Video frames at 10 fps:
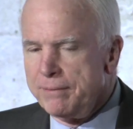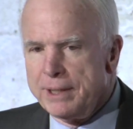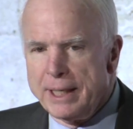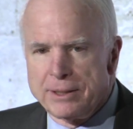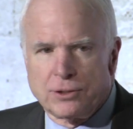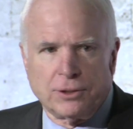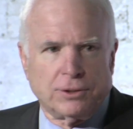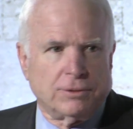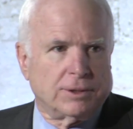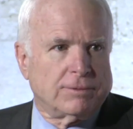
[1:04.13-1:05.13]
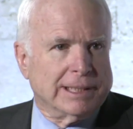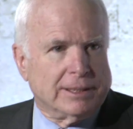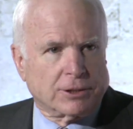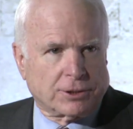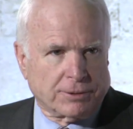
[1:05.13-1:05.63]
of it has to do with the
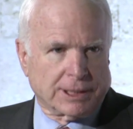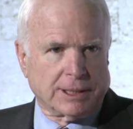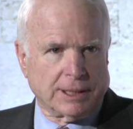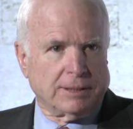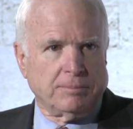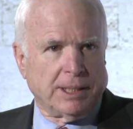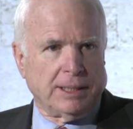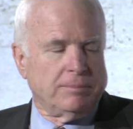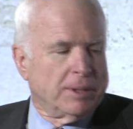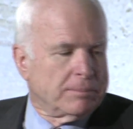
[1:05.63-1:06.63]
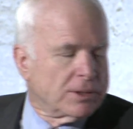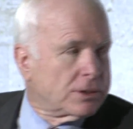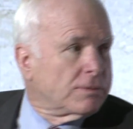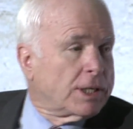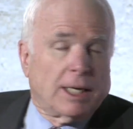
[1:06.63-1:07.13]
redistricting. Many
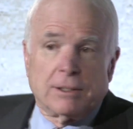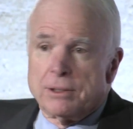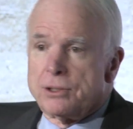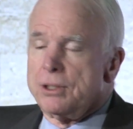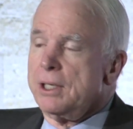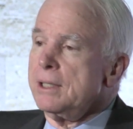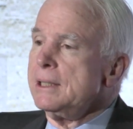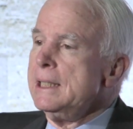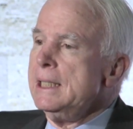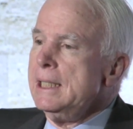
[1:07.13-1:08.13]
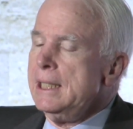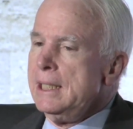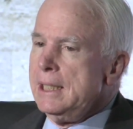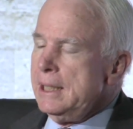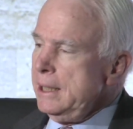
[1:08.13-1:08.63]
members of Congress are
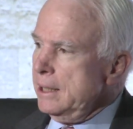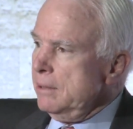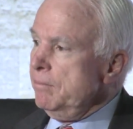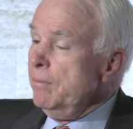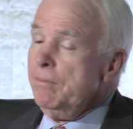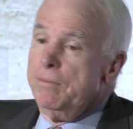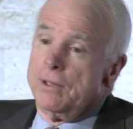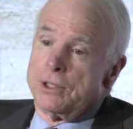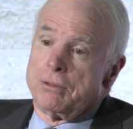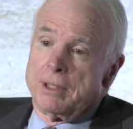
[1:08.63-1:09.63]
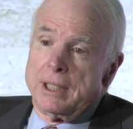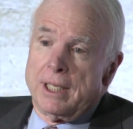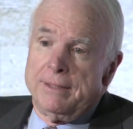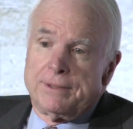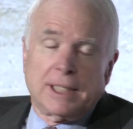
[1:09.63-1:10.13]
in virtually
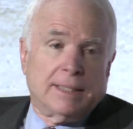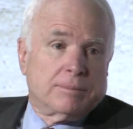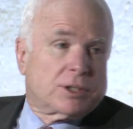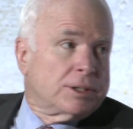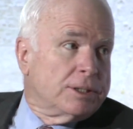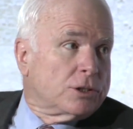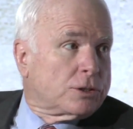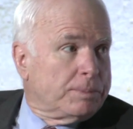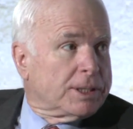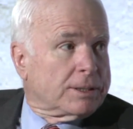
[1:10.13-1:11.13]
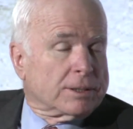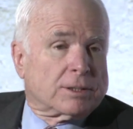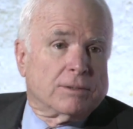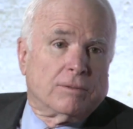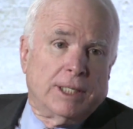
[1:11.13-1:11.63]
lifetime seats
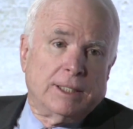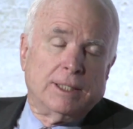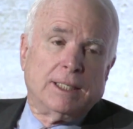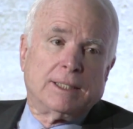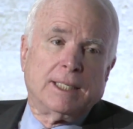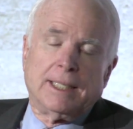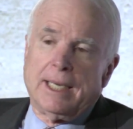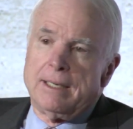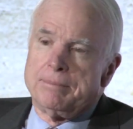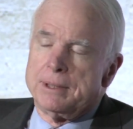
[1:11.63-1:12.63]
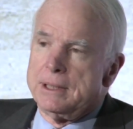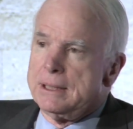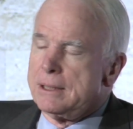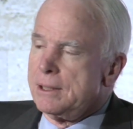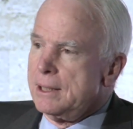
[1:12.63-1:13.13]
because of the way that
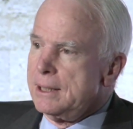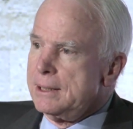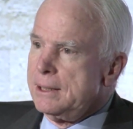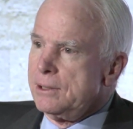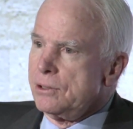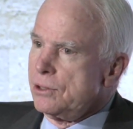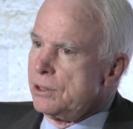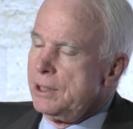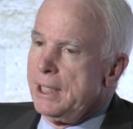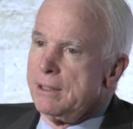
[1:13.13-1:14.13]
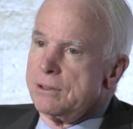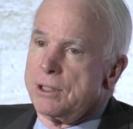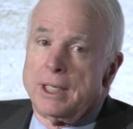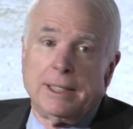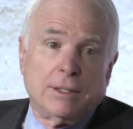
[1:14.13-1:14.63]
happens. There's the
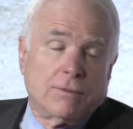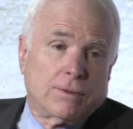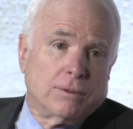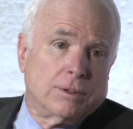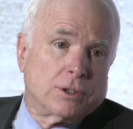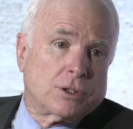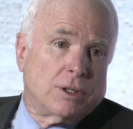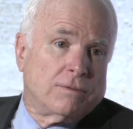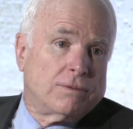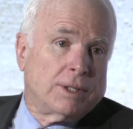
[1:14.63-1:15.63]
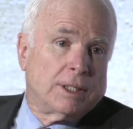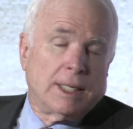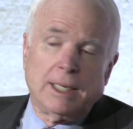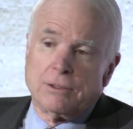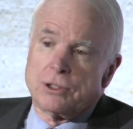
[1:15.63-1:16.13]
outside influence of
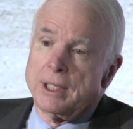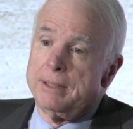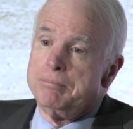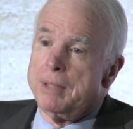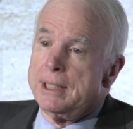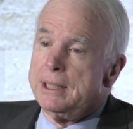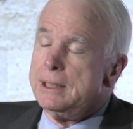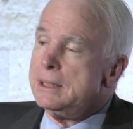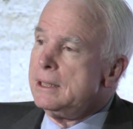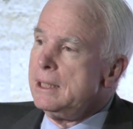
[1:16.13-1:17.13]
outside money.